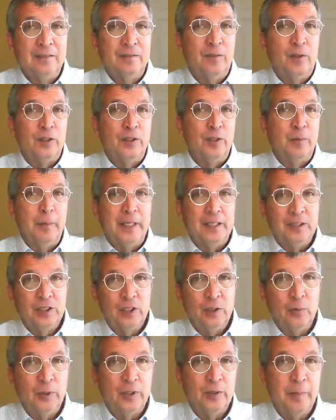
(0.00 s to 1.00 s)
for
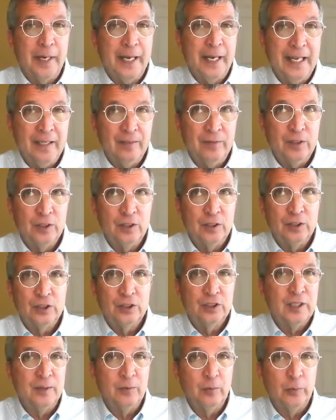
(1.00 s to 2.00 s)
dementia with
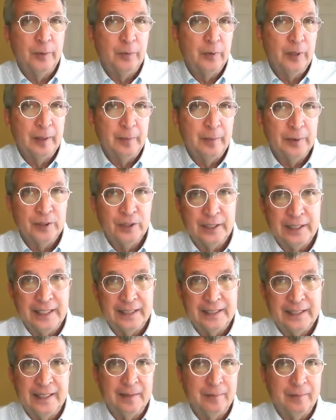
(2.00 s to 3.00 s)
behaviors, and we were able to
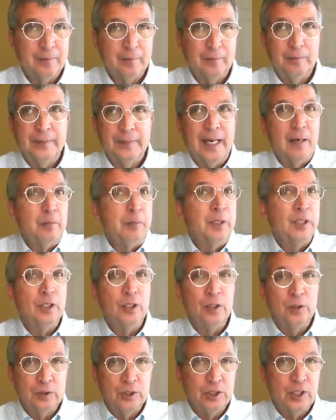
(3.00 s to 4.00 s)
get them down
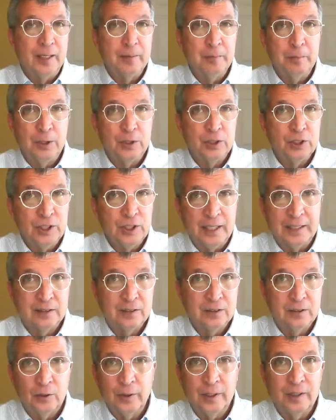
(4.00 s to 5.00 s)
below 10%
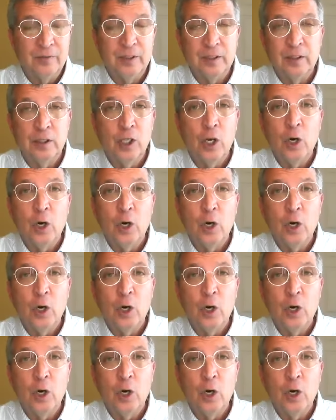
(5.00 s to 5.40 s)
or even